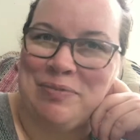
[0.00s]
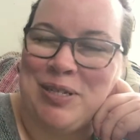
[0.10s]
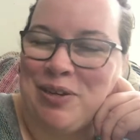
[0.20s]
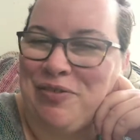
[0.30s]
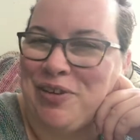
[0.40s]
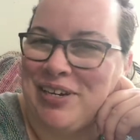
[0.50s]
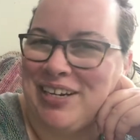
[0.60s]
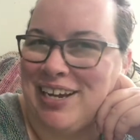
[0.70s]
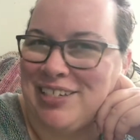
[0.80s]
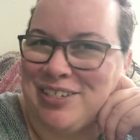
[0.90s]
So if you
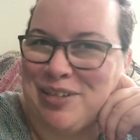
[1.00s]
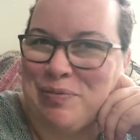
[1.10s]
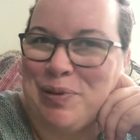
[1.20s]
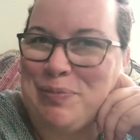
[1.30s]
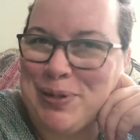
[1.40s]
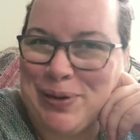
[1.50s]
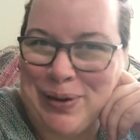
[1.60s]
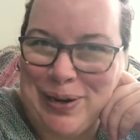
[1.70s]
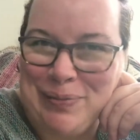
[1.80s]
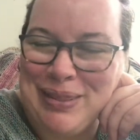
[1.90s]
didn't catch them, I'm
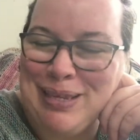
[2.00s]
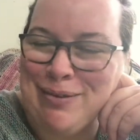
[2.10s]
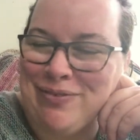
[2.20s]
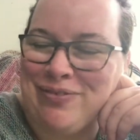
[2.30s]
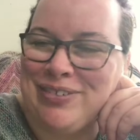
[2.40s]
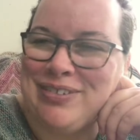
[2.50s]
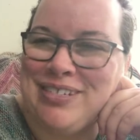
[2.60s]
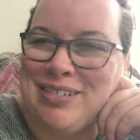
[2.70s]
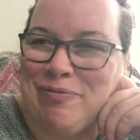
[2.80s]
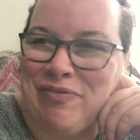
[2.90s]
sorry, but they were fun,
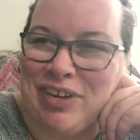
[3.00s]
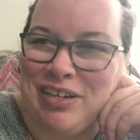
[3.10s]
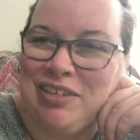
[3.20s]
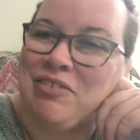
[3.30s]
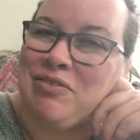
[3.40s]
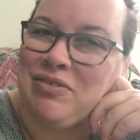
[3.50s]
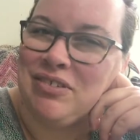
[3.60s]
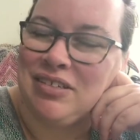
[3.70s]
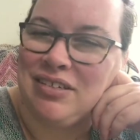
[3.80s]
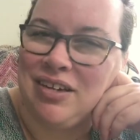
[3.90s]
some fun, cute,
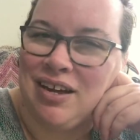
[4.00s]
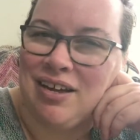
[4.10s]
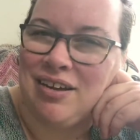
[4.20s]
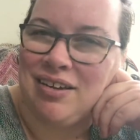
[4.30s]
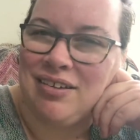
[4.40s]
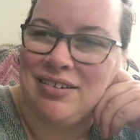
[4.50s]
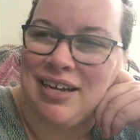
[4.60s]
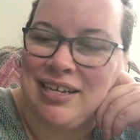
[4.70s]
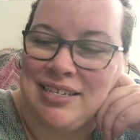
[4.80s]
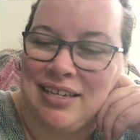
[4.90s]

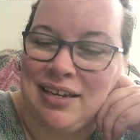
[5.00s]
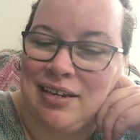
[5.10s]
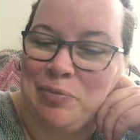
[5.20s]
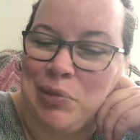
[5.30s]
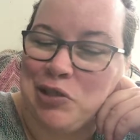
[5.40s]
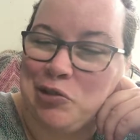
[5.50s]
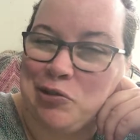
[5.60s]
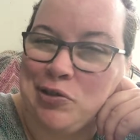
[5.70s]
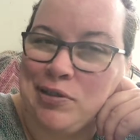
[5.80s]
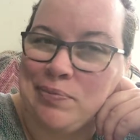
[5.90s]
ice skating
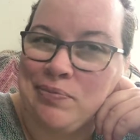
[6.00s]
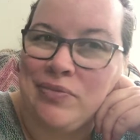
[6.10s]
pictures.